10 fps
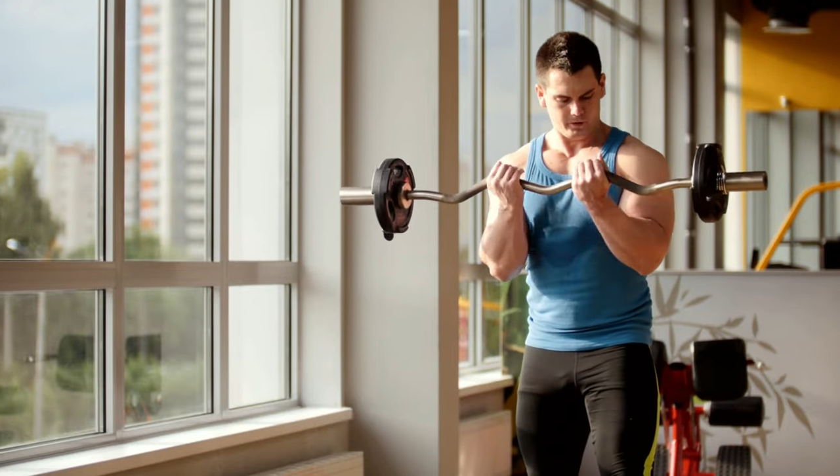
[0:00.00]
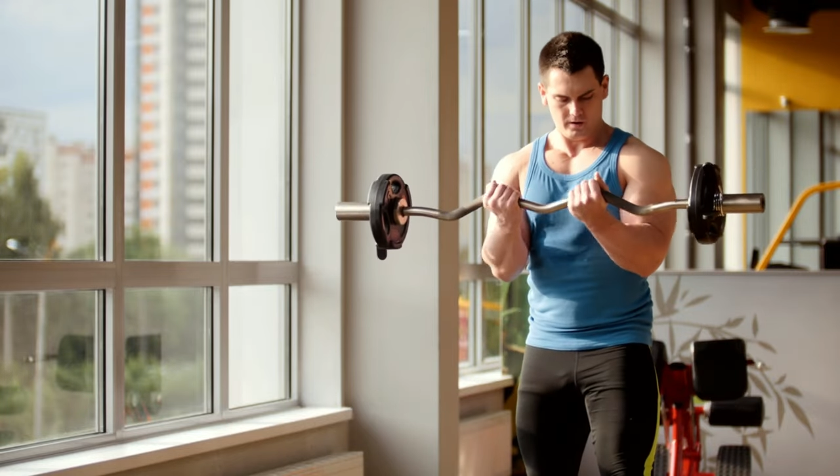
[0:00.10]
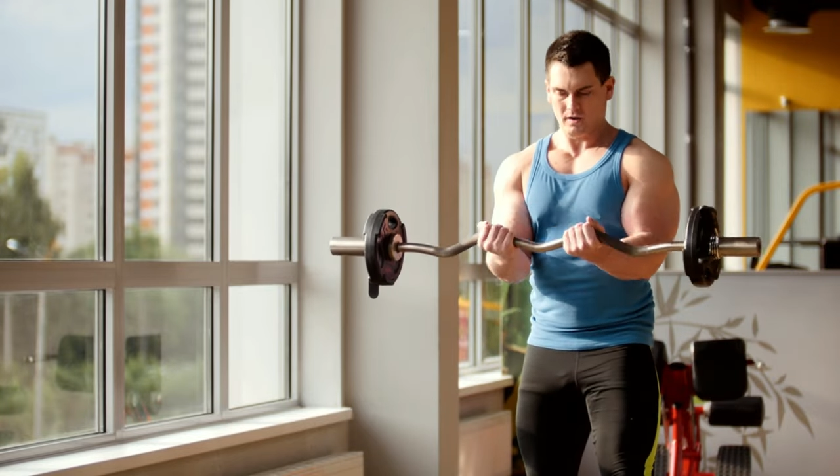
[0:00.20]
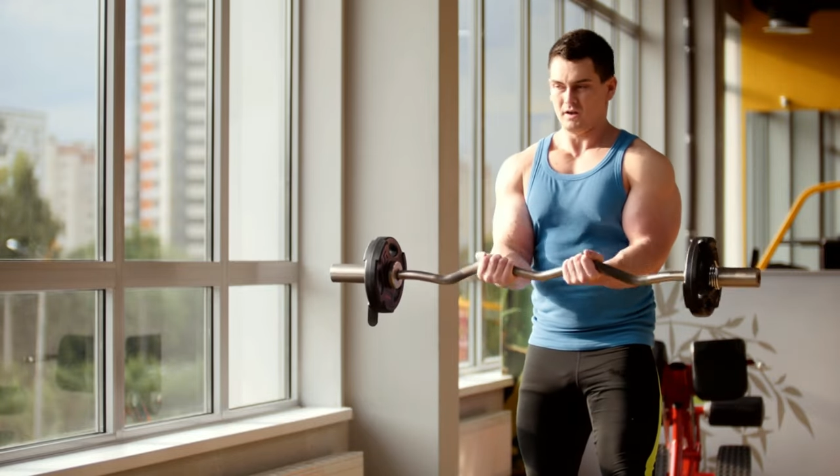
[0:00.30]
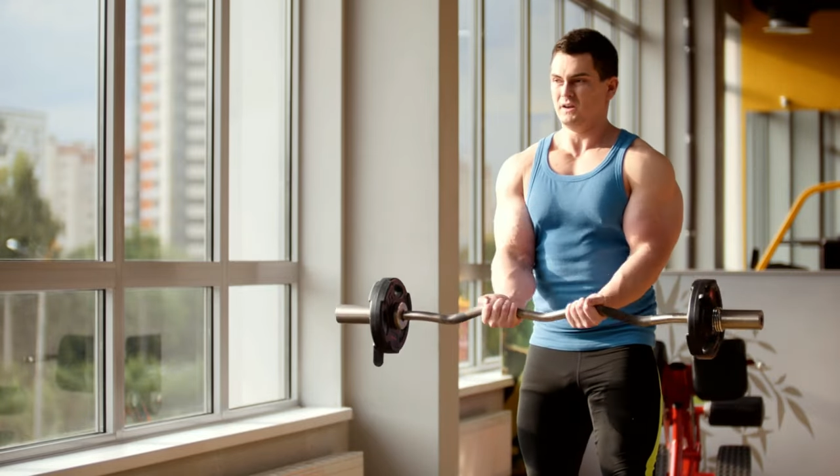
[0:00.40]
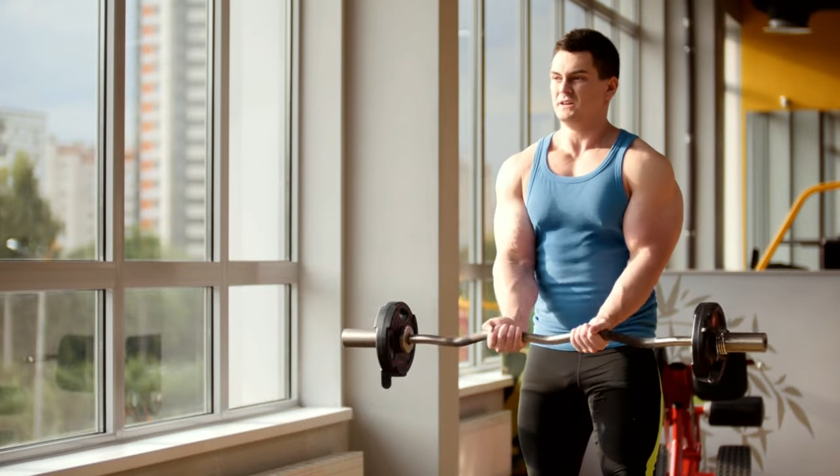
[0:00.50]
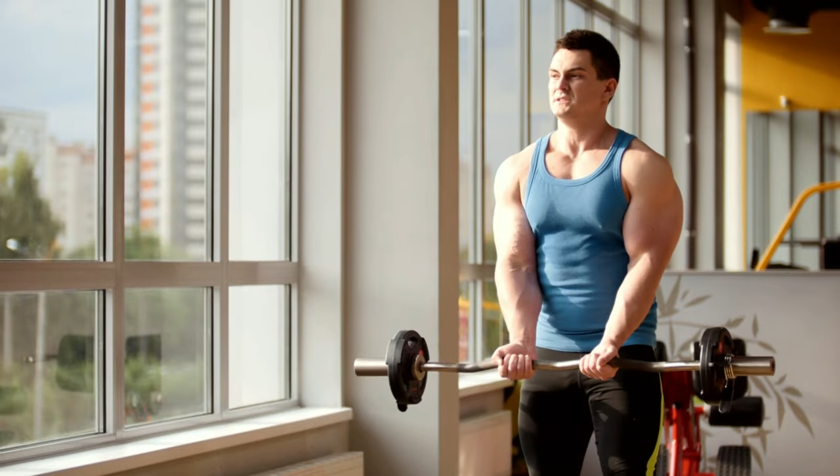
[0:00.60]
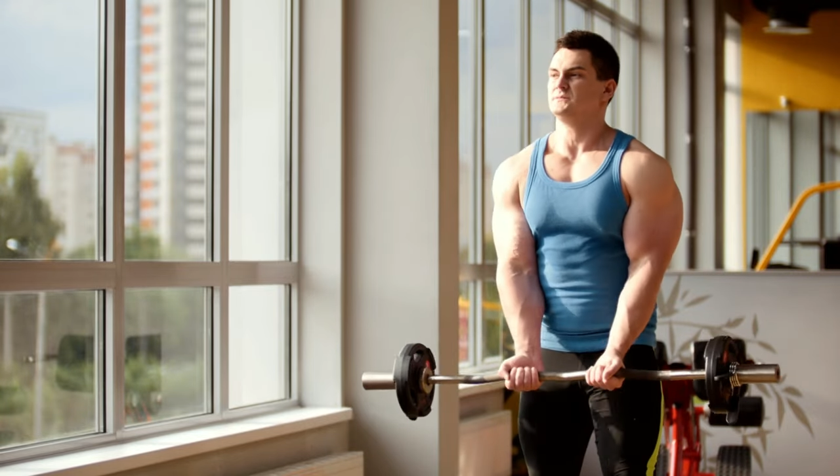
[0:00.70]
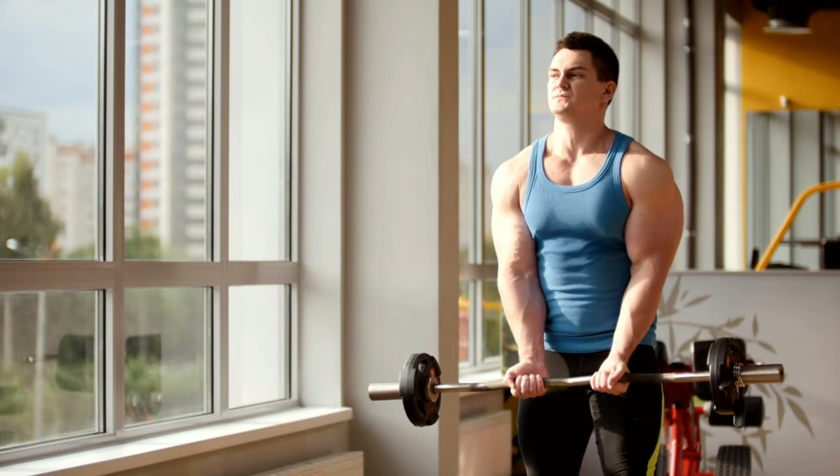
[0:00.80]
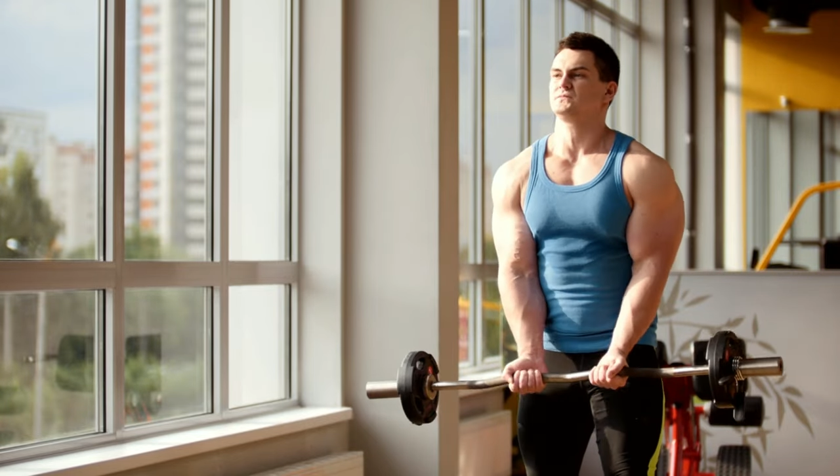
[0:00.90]
focusing
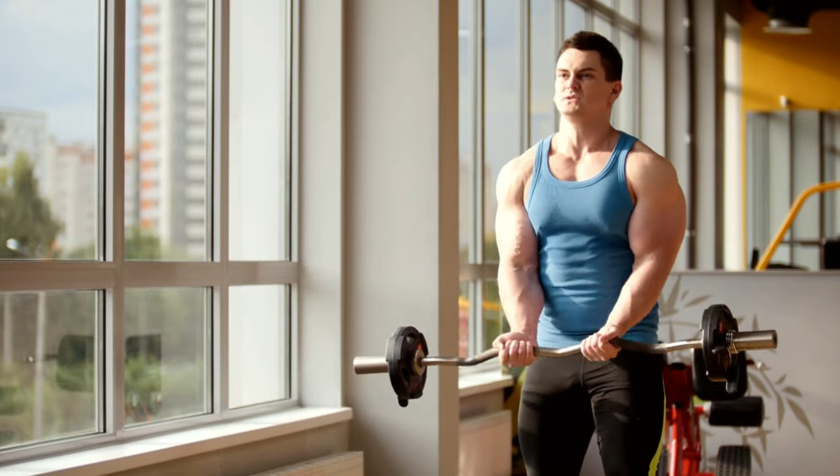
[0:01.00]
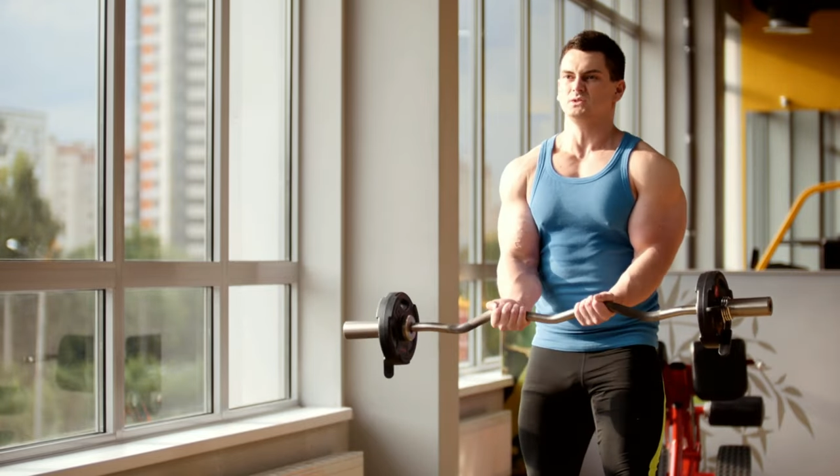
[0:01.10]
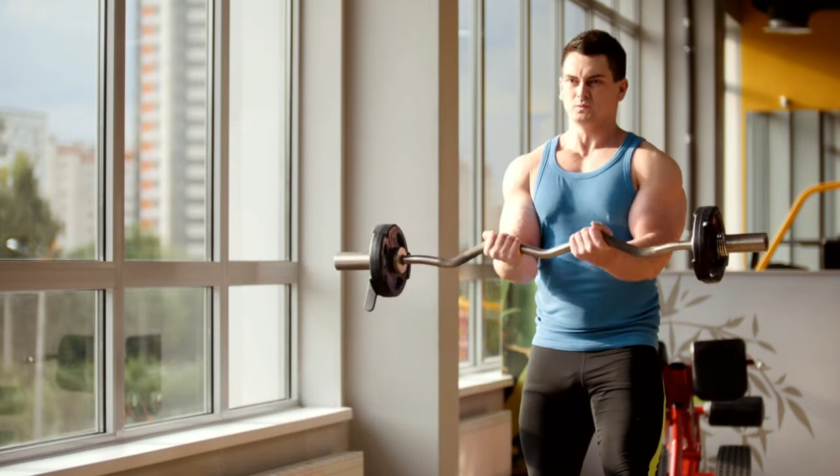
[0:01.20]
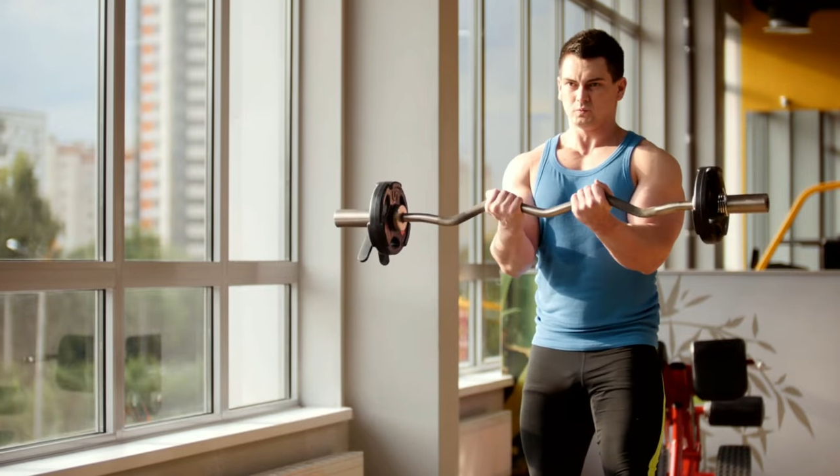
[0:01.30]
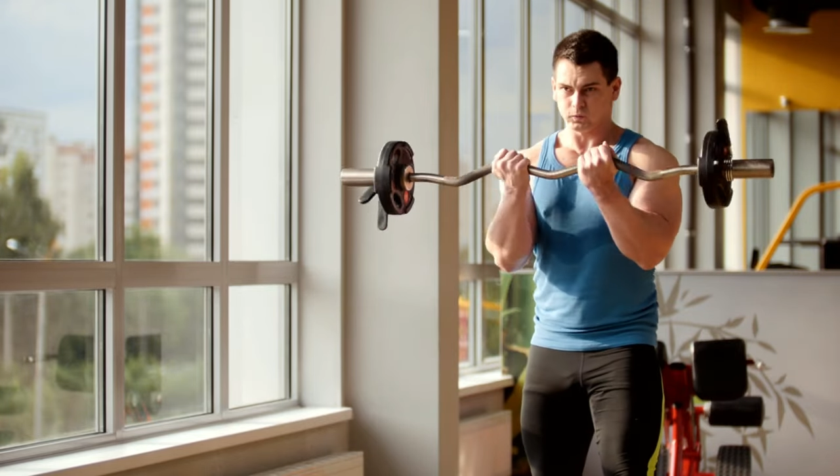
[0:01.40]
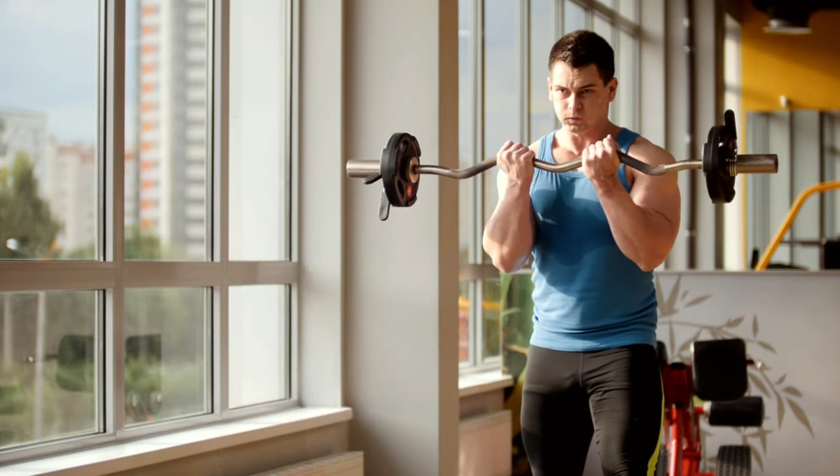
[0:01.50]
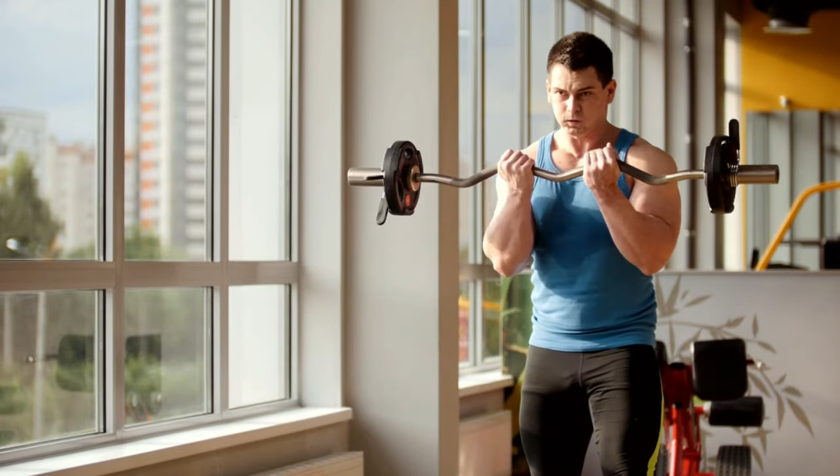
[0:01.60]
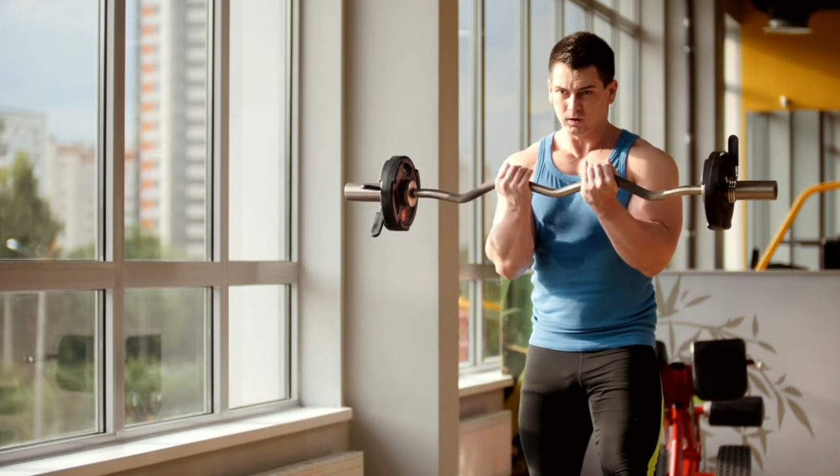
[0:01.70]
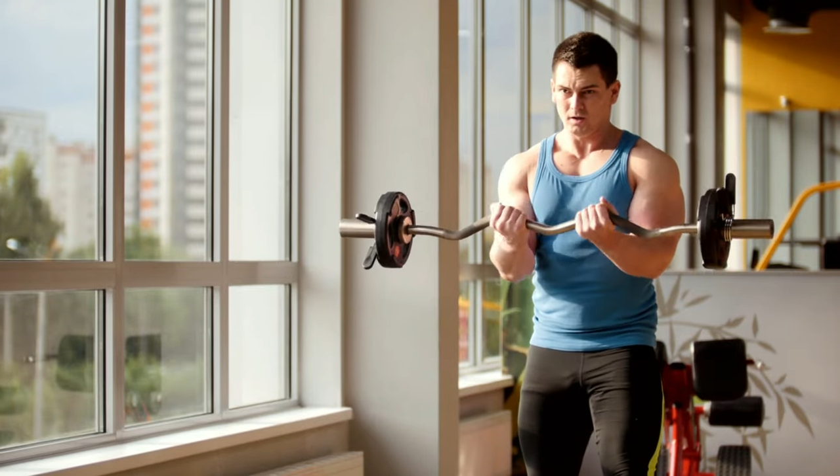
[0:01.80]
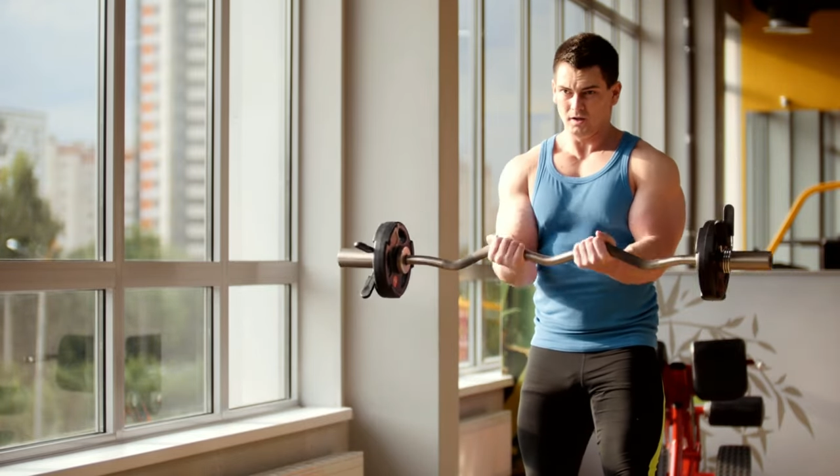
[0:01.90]
on regularity
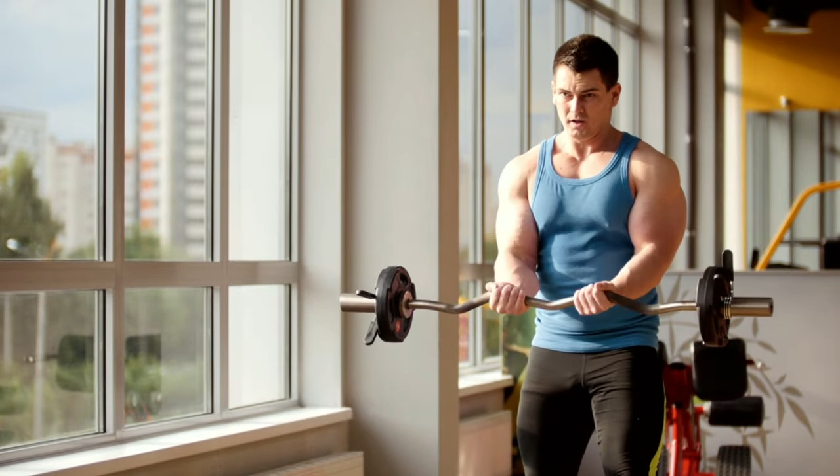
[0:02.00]
rather than